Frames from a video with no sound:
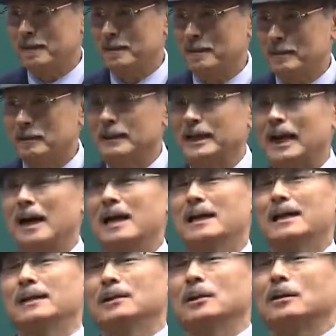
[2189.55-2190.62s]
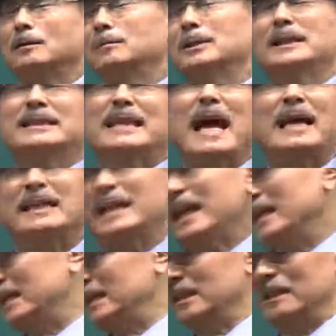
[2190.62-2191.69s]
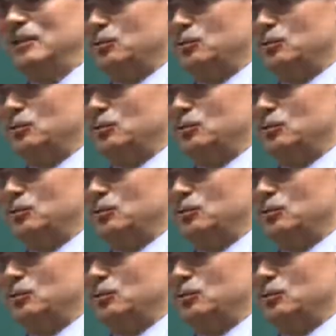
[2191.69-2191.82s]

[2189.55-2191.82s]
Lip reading: Even if you don't seek your